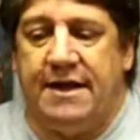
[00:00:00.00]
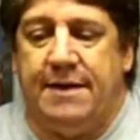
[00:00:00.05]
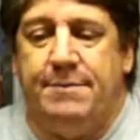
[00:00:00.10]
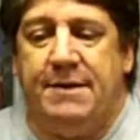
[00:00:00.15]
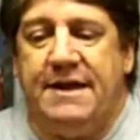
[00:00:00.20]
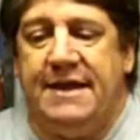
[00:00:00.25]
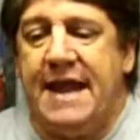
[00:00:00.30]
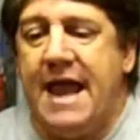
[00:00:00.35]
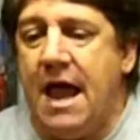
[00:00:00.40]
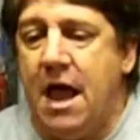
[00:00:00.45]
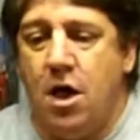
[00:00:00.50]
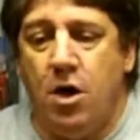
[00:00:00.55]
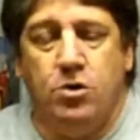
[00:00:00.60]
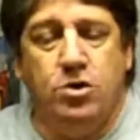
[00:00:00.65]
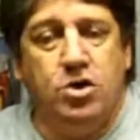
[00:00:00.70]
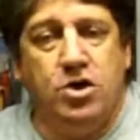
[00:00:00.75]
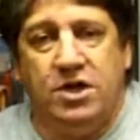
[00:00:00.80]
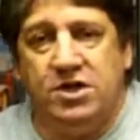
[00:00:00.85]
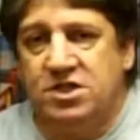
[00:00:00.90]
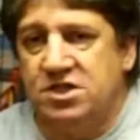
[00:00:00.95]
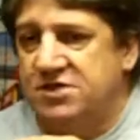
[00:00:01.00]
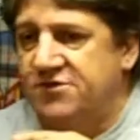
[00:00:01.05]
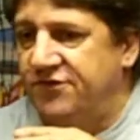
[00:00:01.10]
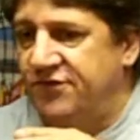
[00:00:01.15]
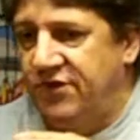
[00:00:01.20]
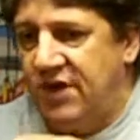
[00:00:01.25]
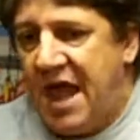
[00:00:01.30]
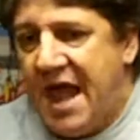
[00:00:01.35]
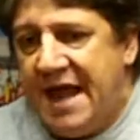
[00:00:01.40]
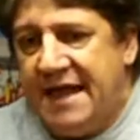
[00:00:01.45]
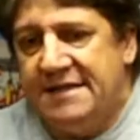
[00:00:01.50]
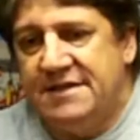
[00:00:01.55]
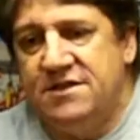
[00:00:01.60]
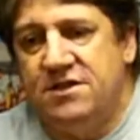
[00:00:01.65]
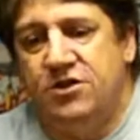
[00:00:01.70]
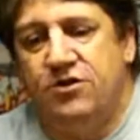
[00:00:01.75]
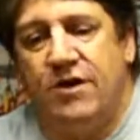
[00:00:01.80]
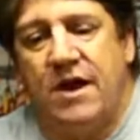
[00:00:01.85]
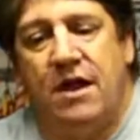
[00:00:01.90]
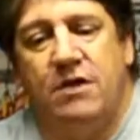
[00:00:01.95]
I mean, now you can just fly it to the
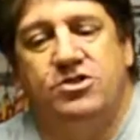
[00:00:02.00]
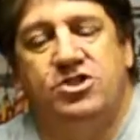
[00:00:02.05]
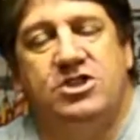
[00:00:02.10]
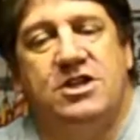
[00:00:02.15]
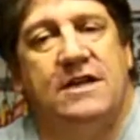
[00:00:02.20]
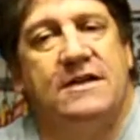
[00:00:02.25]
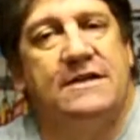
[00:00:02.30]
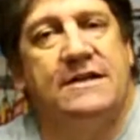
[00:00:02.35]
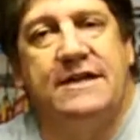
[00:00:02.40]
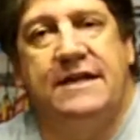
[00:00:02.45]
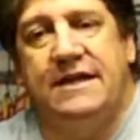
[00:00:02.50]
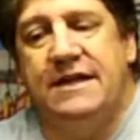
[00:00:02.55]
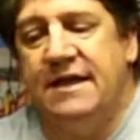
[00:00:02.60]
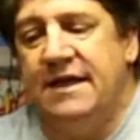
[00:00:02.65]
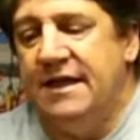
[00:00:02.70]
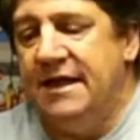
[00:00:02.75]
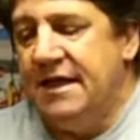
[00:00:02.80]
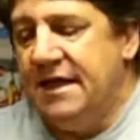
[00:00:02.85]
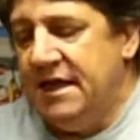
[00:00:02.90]
ground gently,